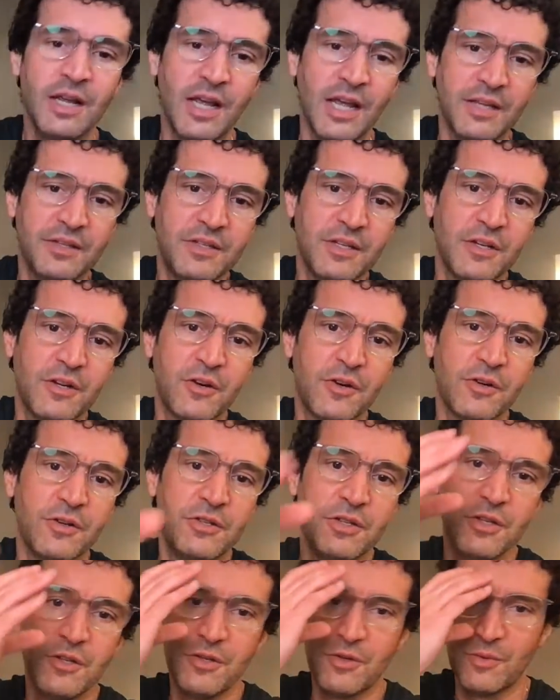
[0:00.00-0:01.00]
It's
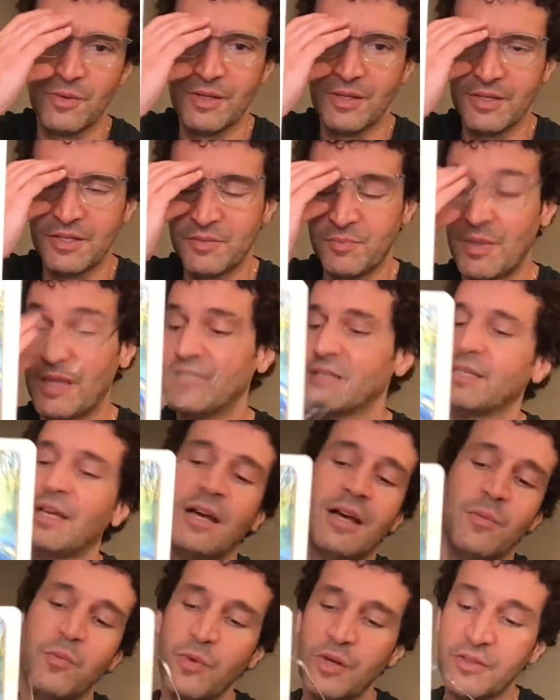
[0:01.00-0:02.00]
encouraging you to really spend
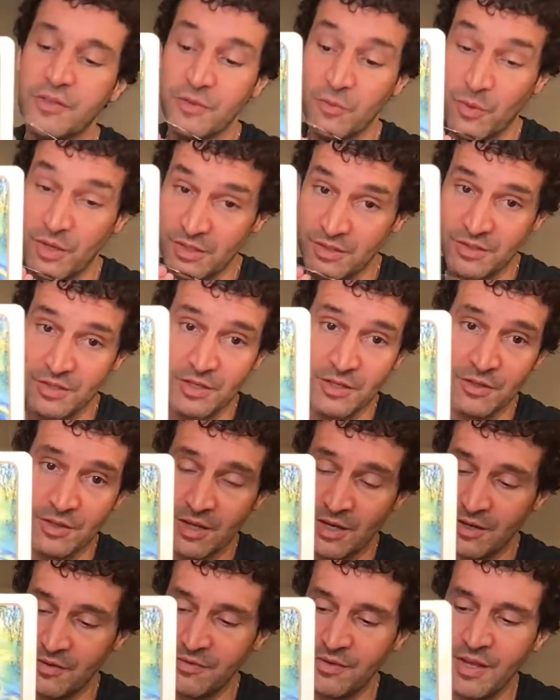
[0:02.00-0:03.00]
time with the ones that you
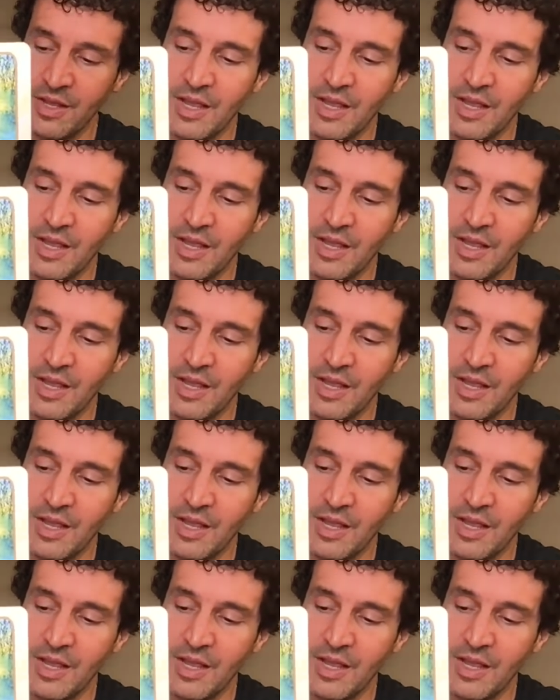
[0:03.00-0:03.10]
love